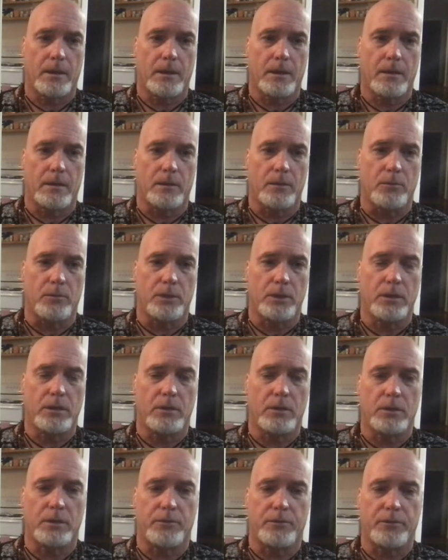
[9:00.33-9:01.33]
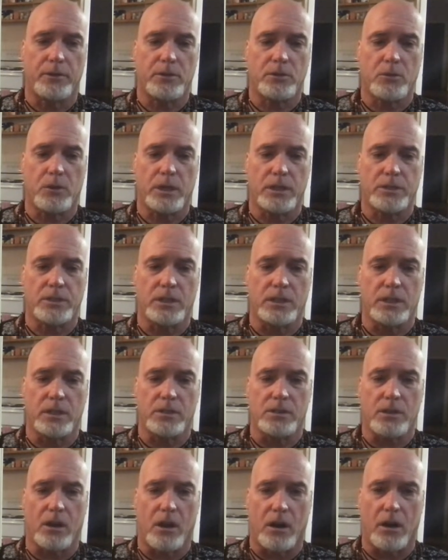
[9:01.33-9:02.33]
the first question
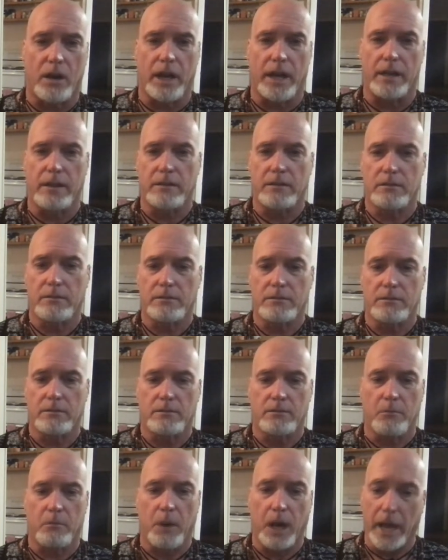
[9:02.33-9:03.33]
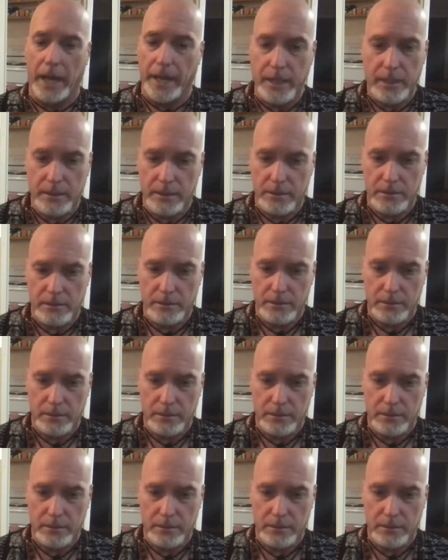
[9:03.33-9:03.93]
is, all right, Mike,